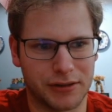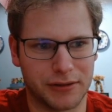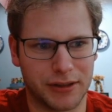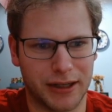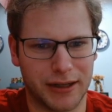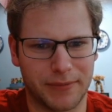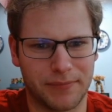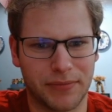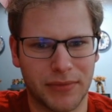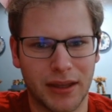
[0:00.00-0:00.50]
yeah,
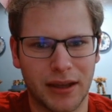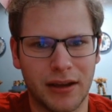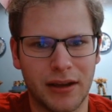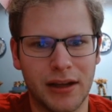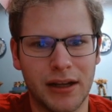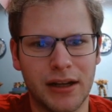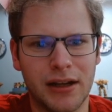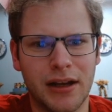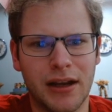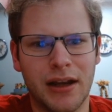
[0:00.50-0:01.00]
a
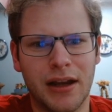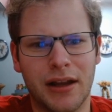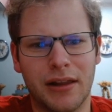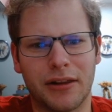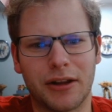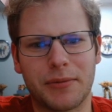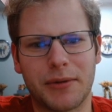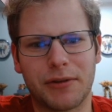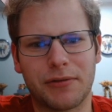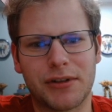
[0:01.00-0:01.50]

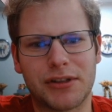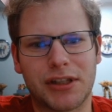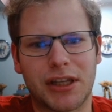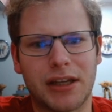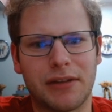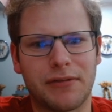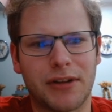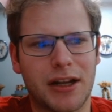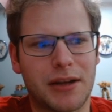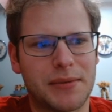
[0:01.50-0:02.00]
little bit risky
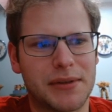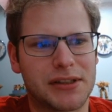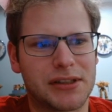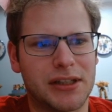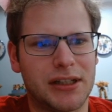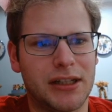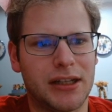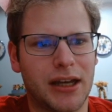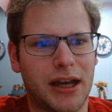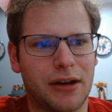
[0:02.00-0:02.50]
of an
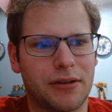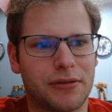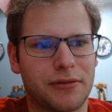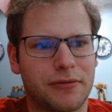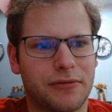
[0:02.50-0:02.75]
MST out